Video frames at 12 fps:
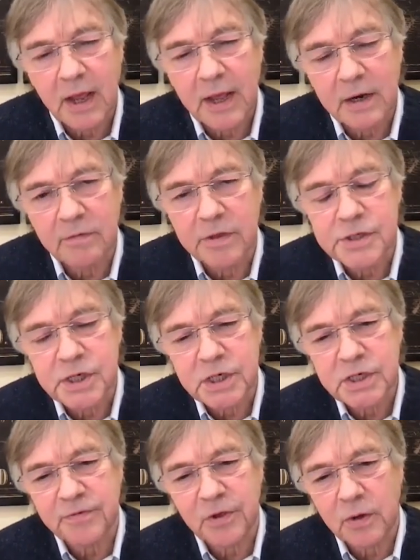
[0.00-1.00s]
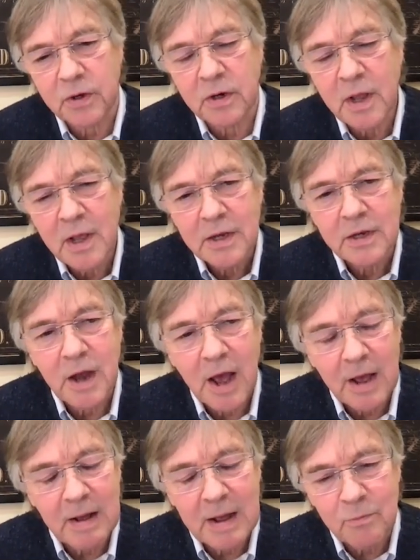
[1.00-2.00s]
it ahead of this interview, and you know,
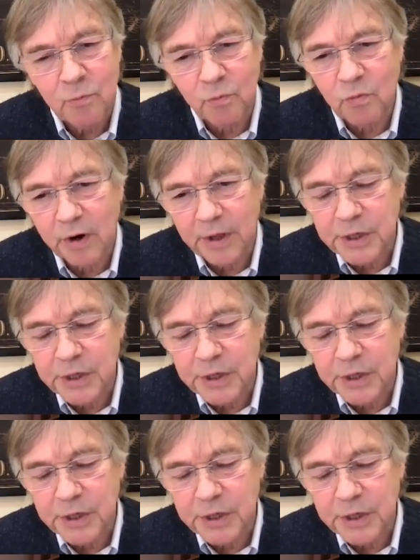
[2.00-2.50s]
I, I'm one of